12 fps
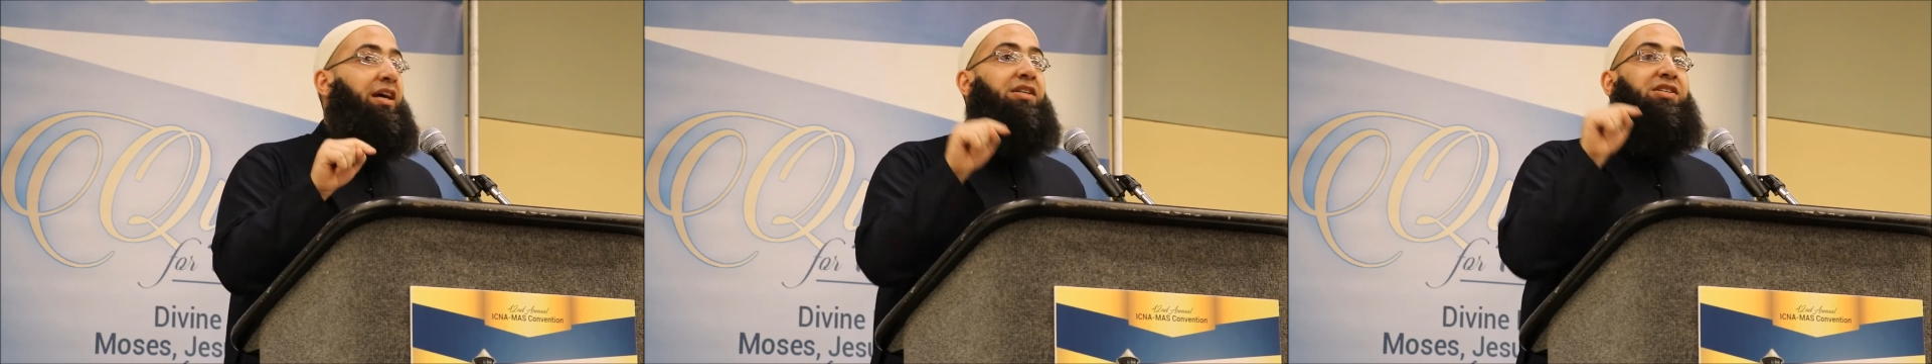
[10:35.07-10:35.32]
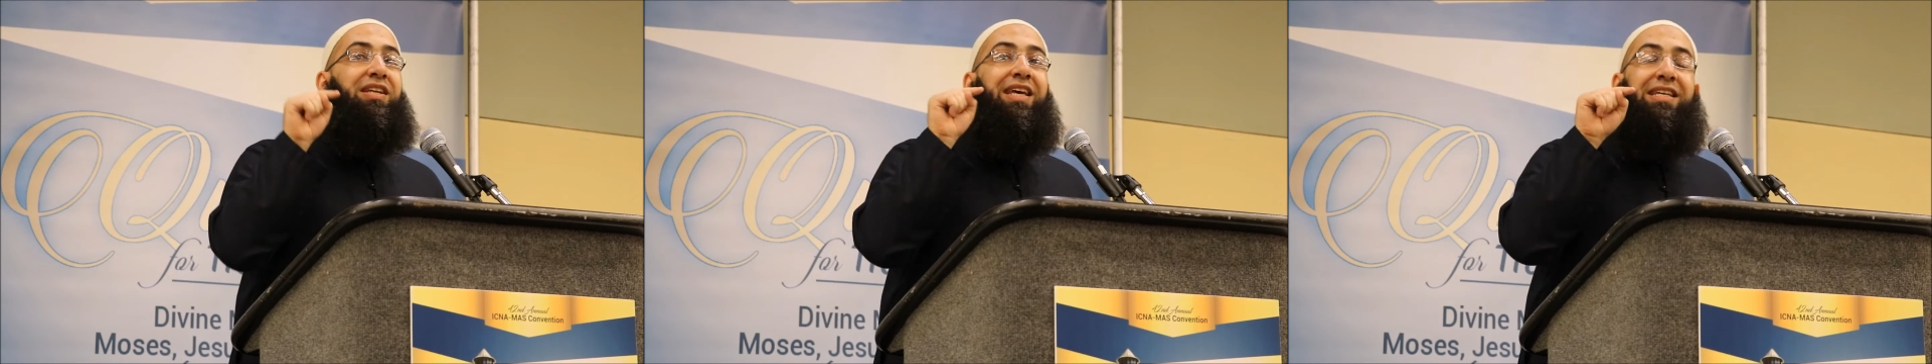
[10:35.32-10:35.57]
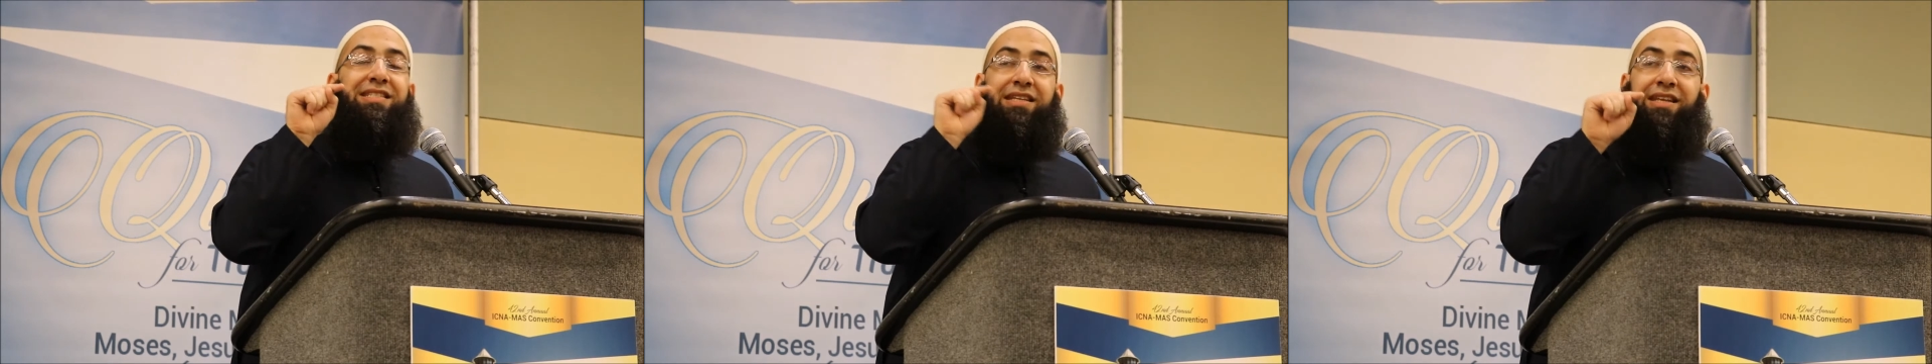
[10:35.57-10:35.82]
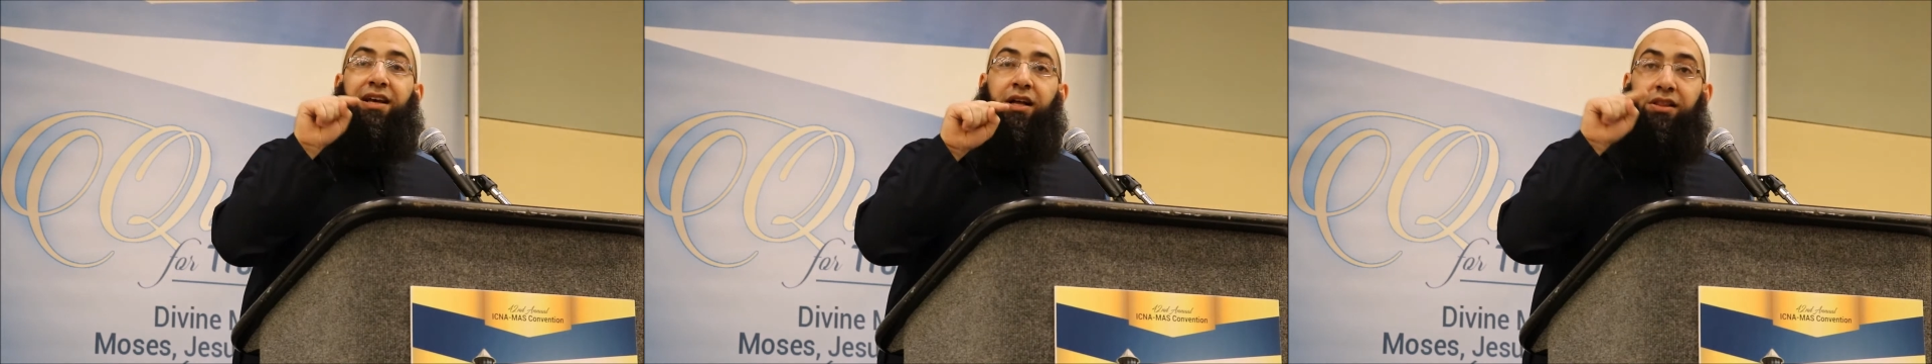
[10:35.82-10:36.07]
Today is the
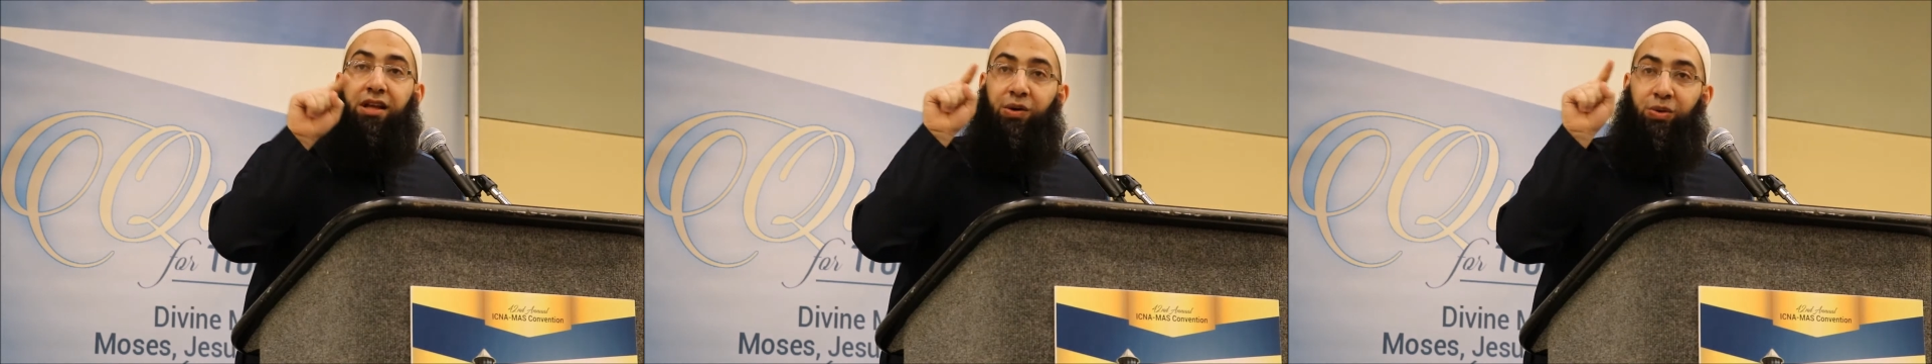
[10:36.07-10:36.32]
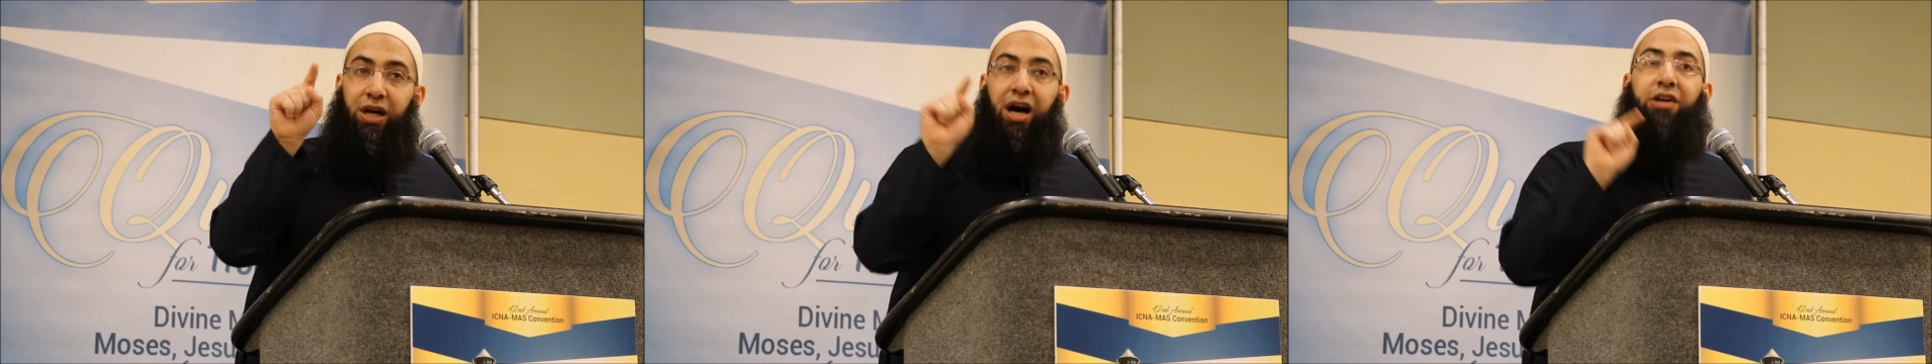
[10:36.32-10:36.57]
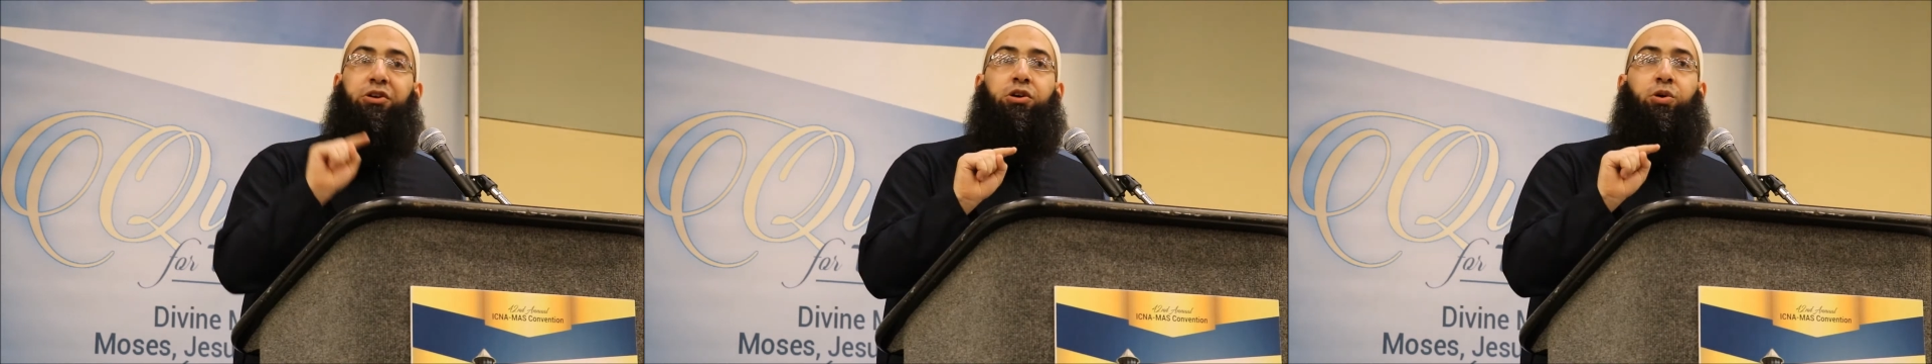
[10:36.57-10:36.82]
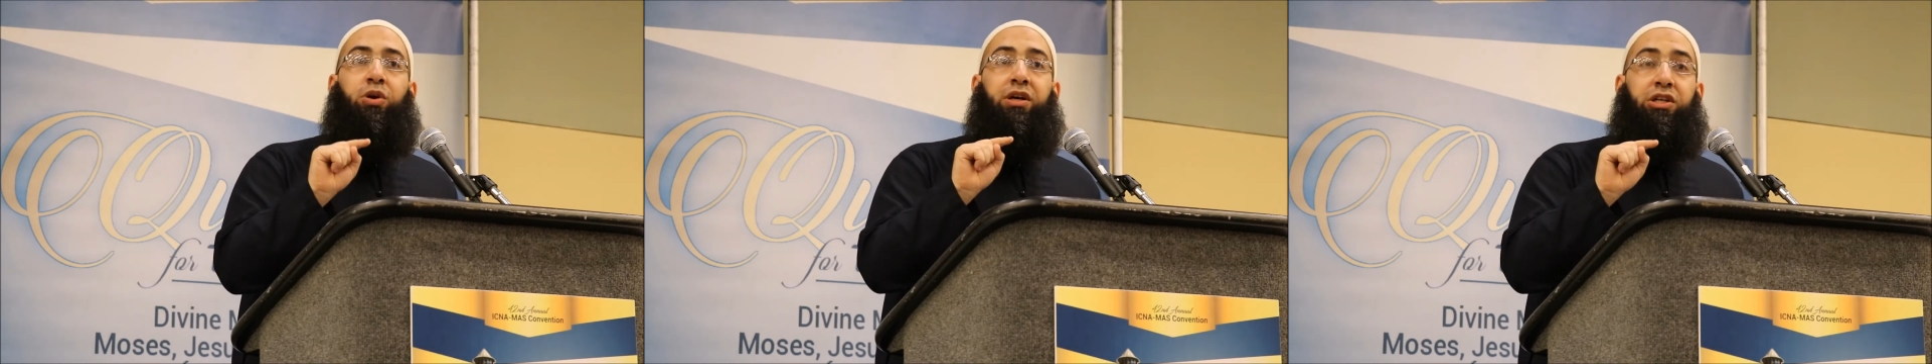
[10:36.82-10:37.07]
day Allah will honor
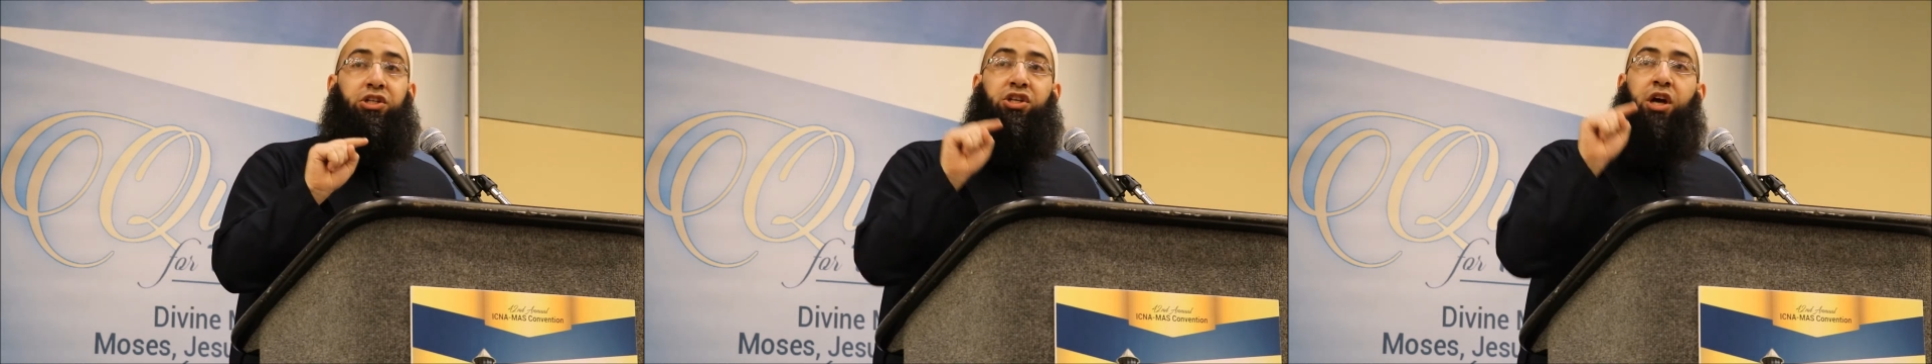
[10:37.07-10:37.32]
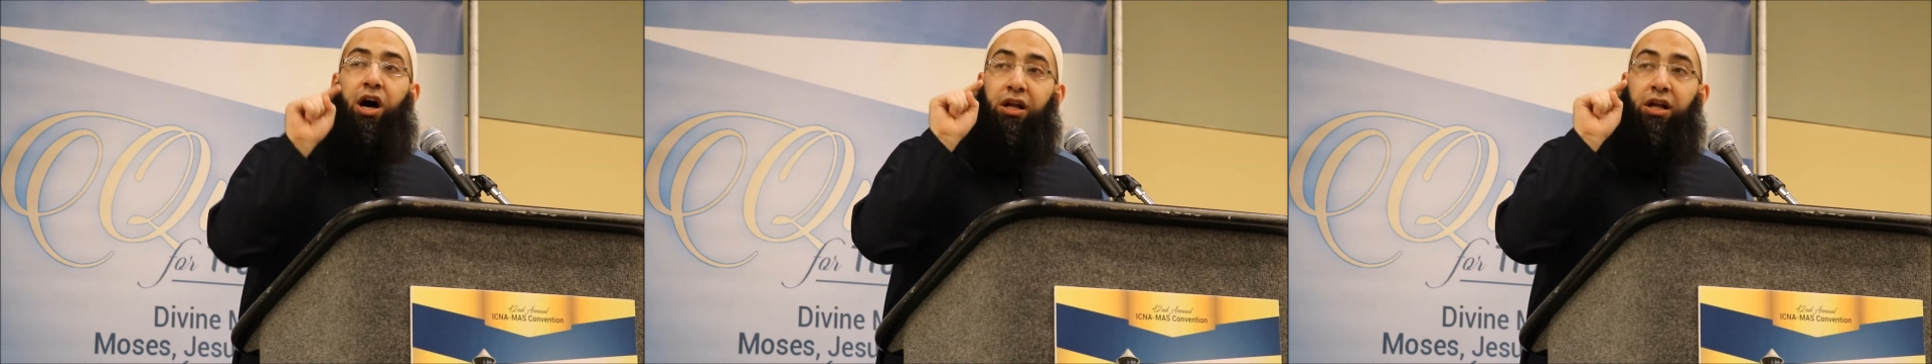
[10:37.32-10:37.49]
Quraysh.